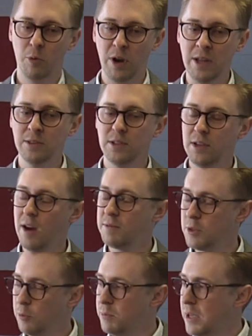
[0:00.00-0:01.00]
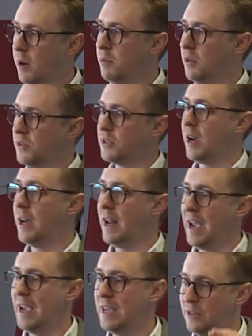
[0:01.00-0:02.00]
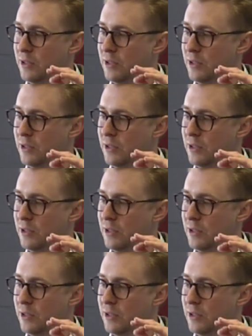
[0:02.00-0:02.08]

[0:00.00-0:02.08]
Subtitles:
reins enough to be able to decide, hey,